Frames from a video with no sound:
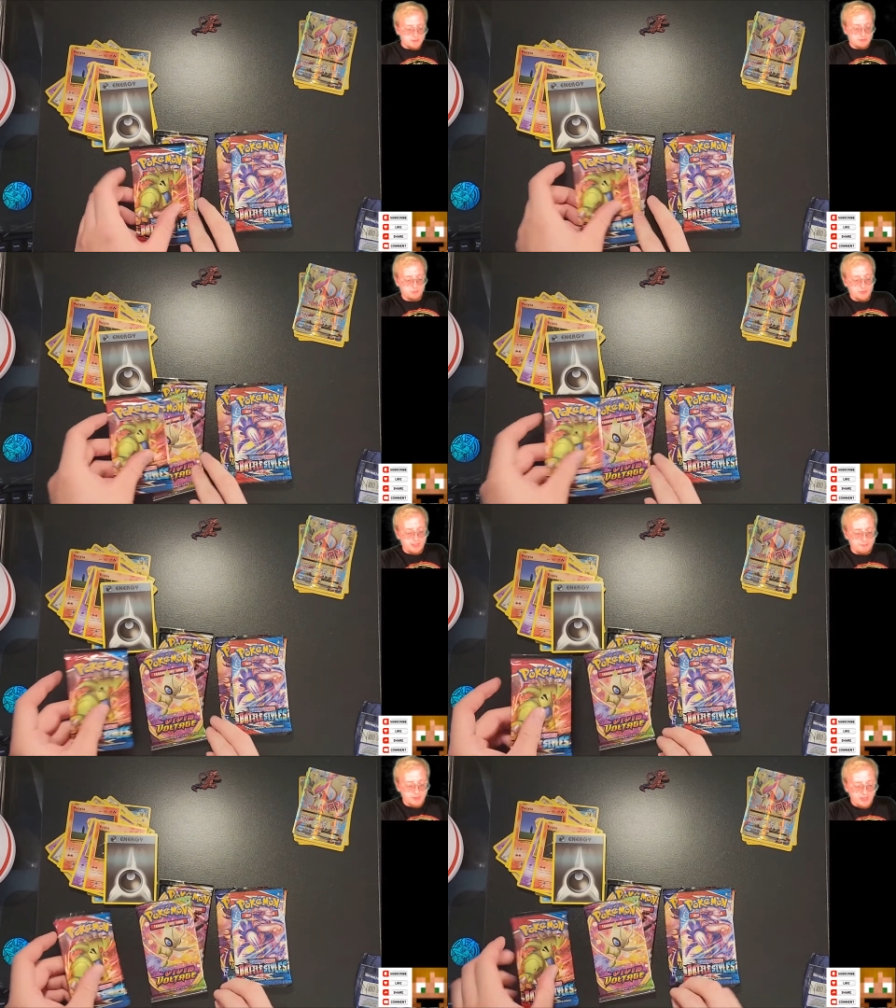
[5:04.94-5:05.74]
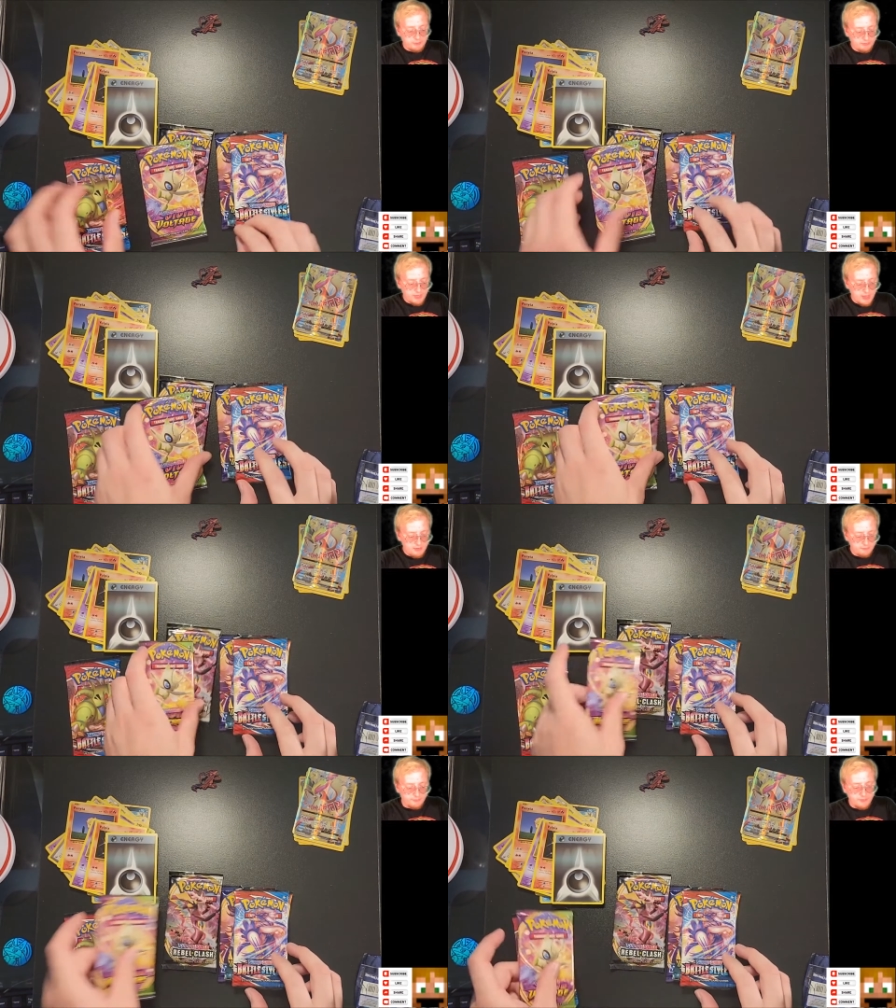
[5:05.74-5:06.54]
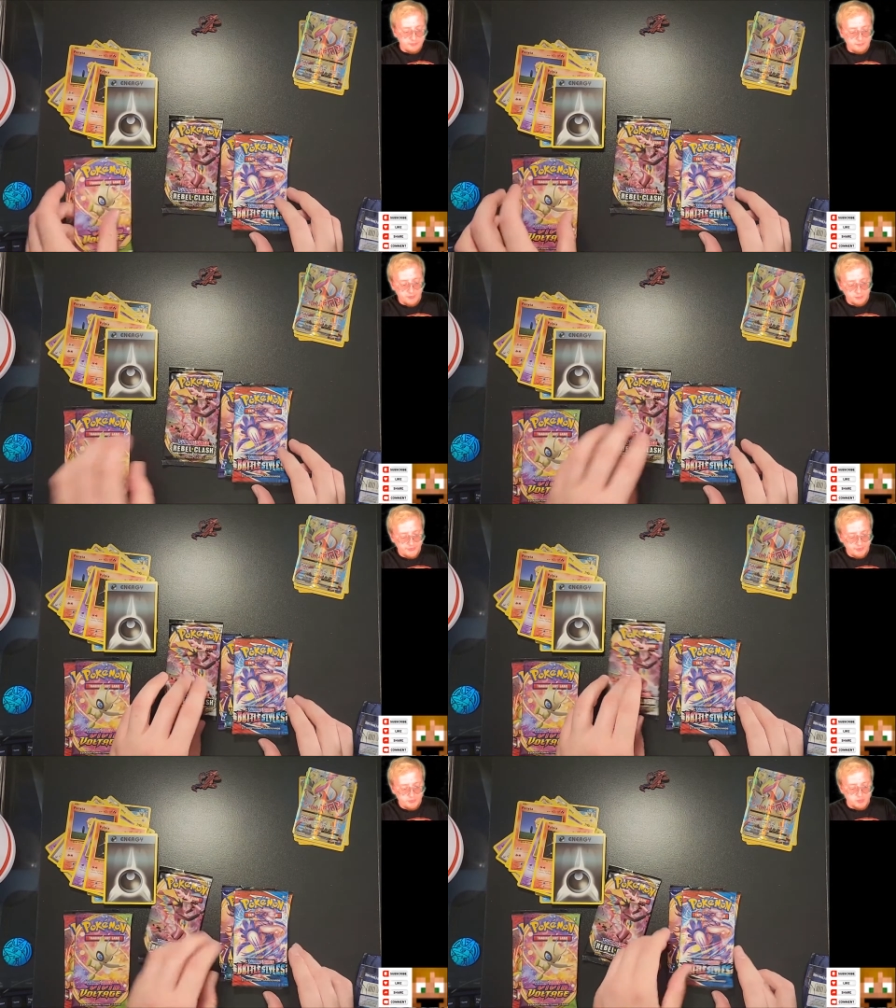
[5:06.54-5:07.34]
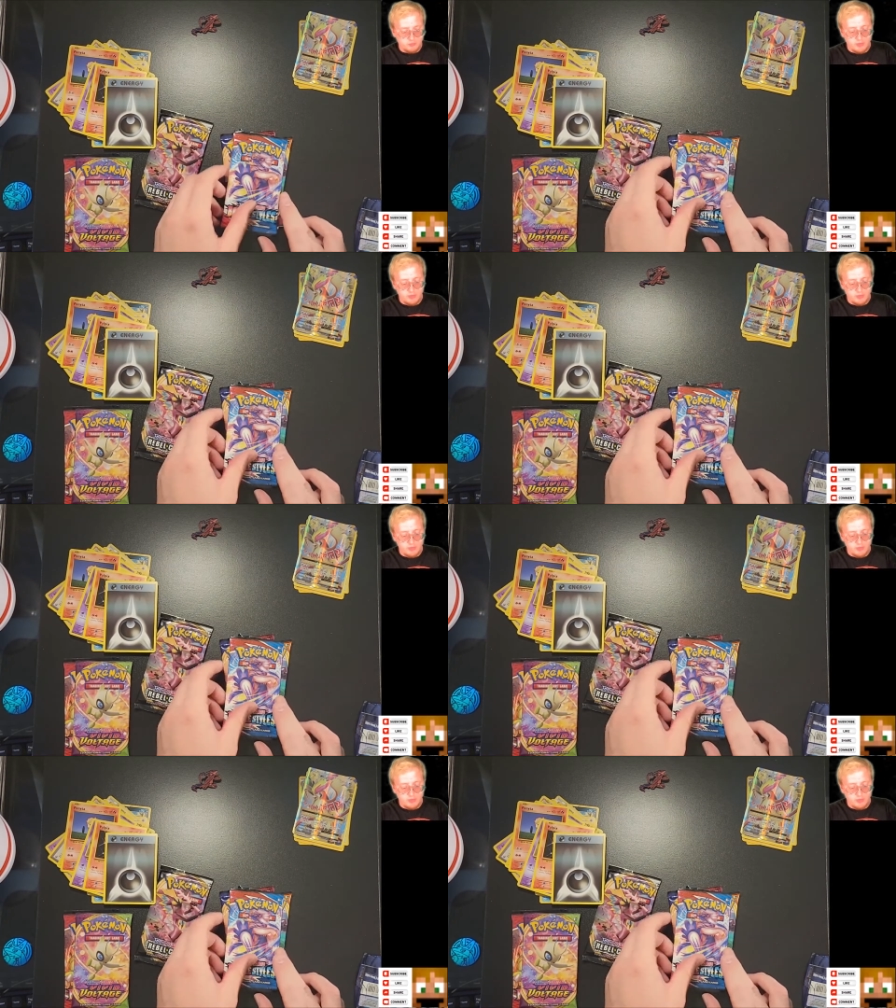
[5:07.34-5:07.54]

we have Battle Styles, Vivid Voltage,